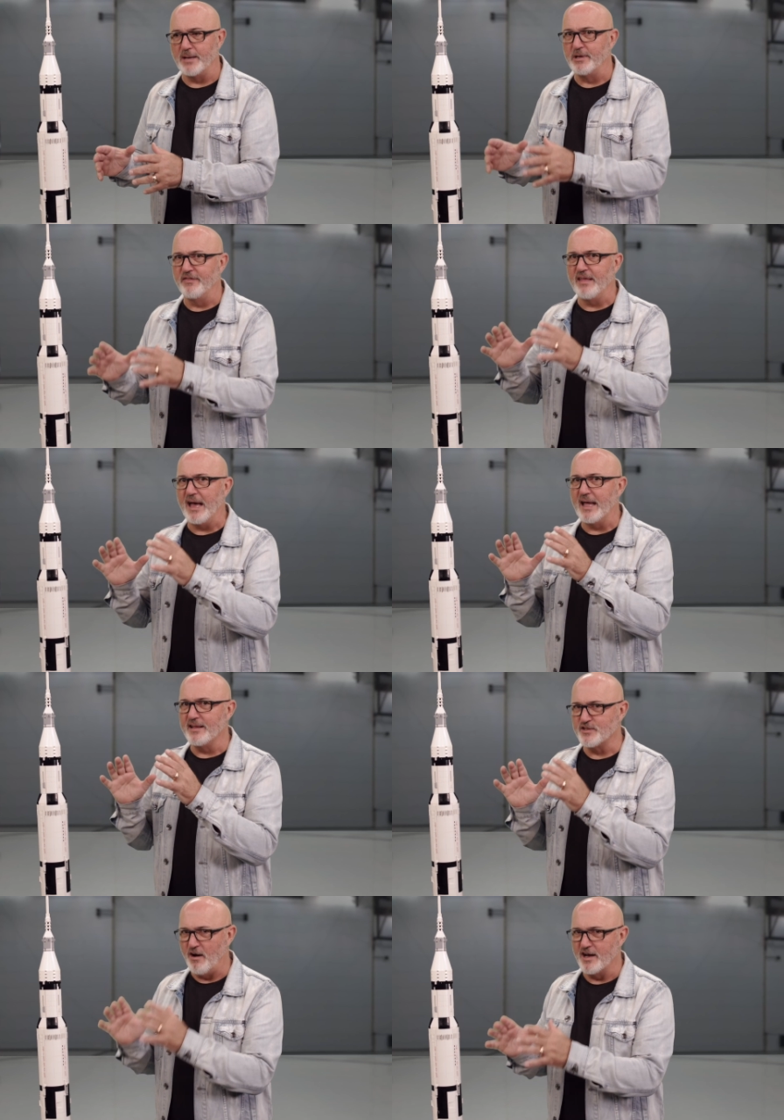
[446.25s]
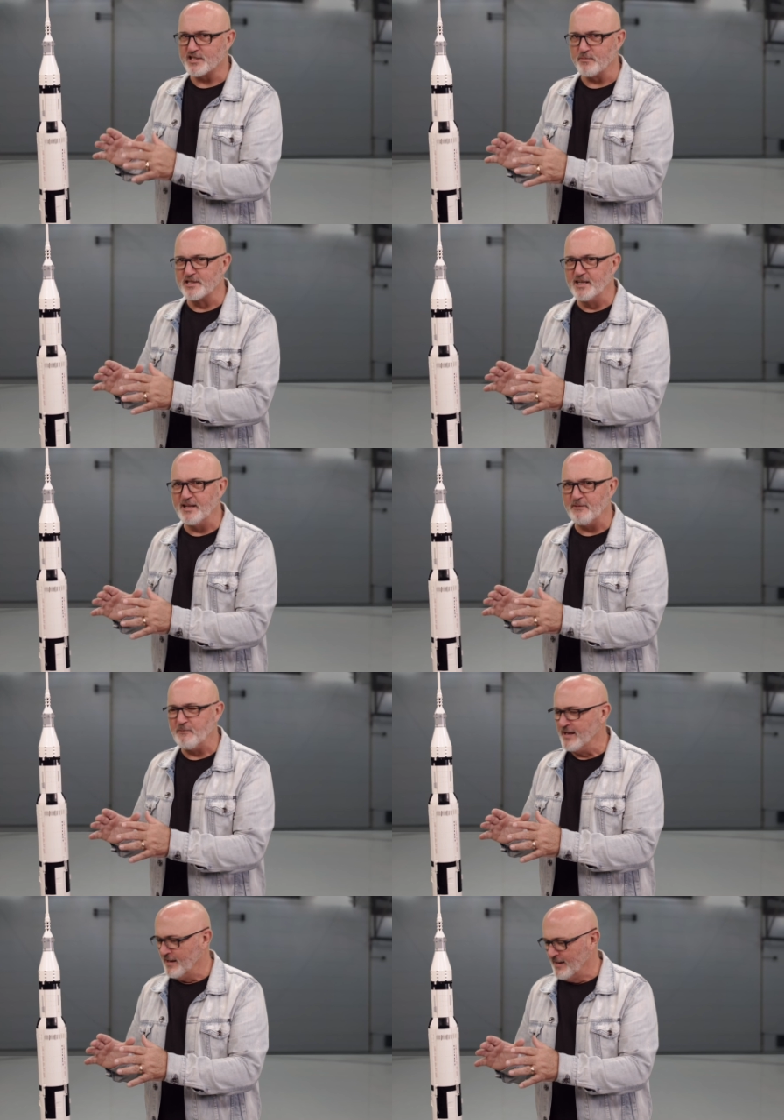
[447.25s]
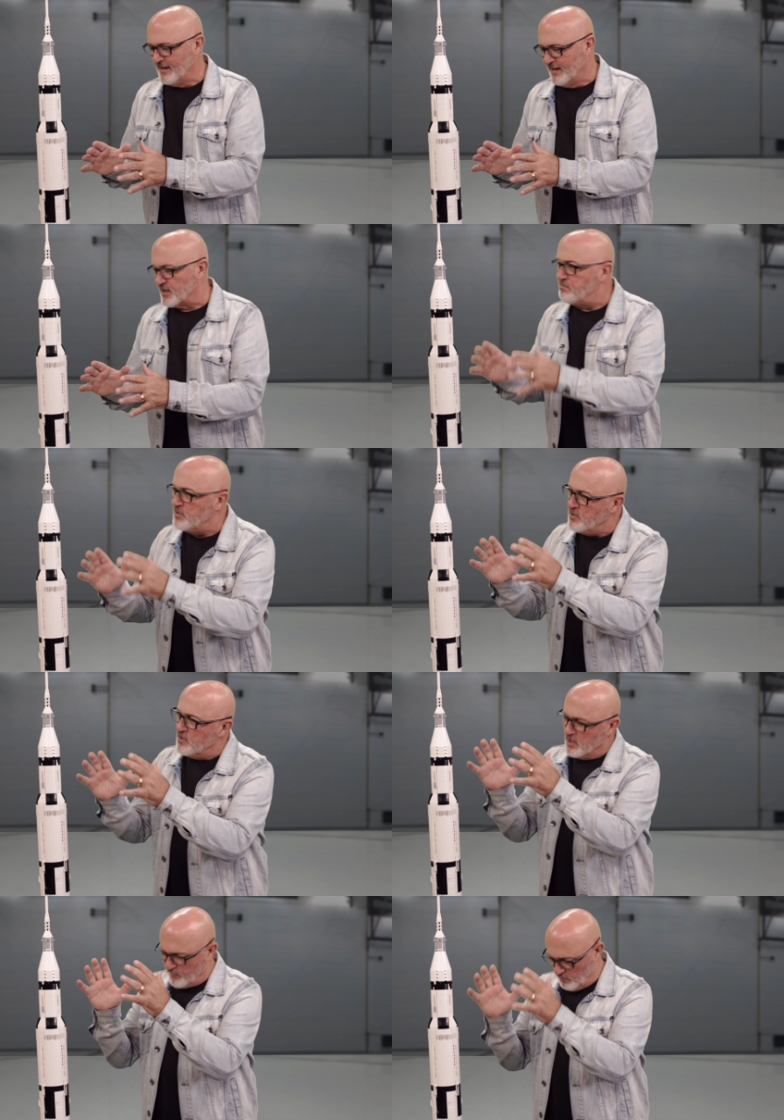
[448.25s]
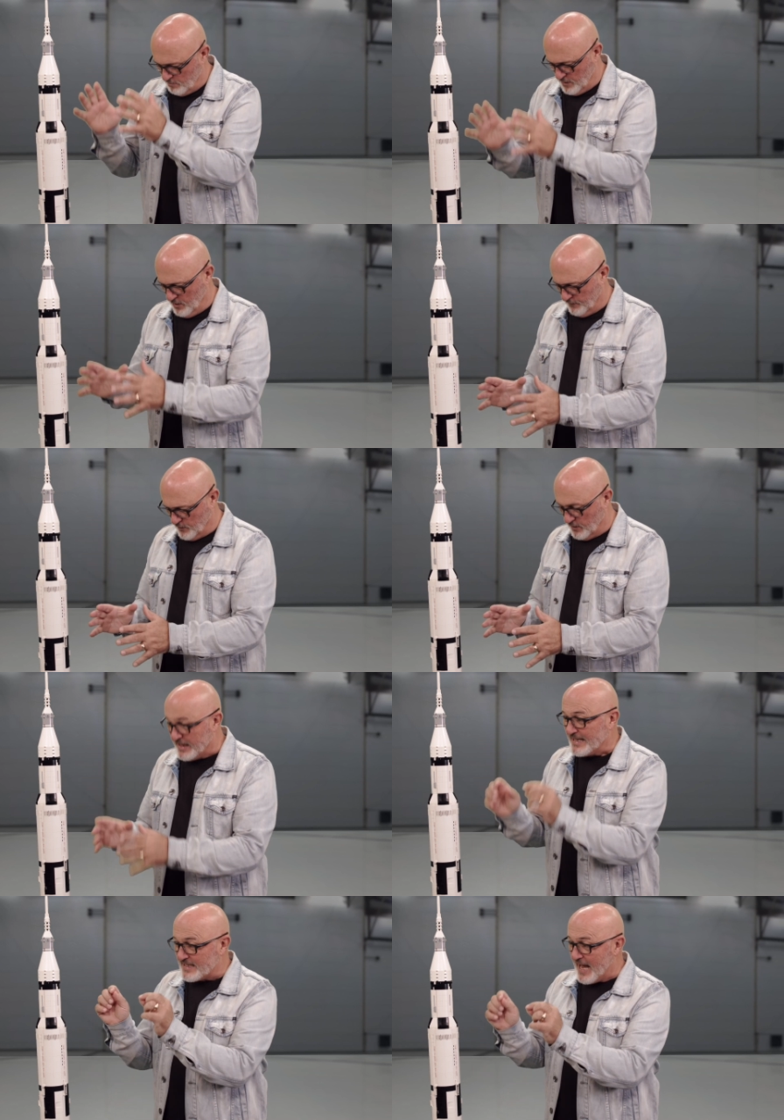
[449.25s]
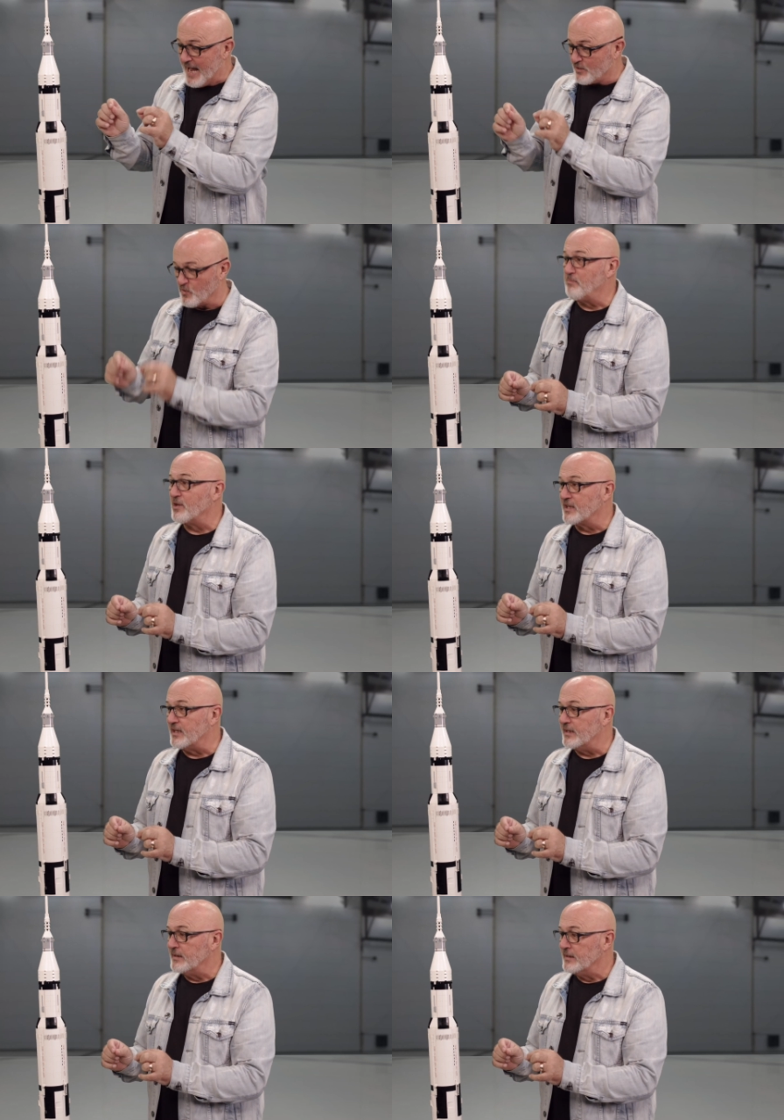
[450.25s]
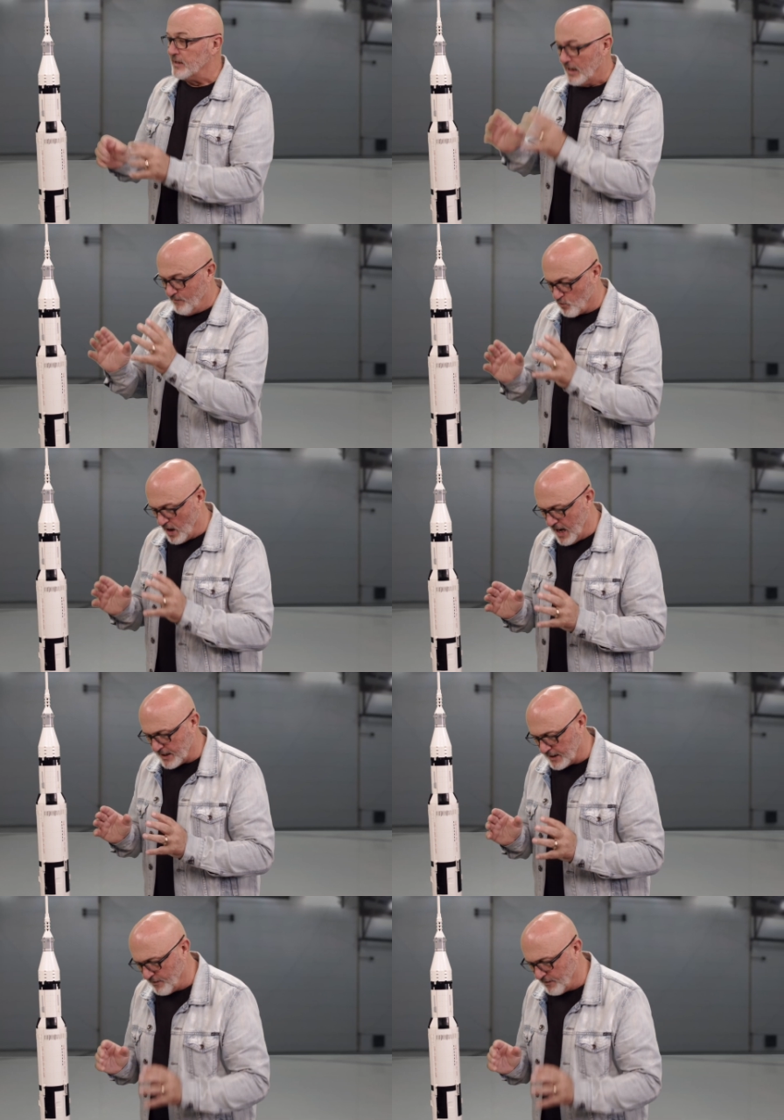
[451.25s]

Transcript: I mean, that is awesome, isn't it? It's a beautiful, beautiful, exact replica of the rocket.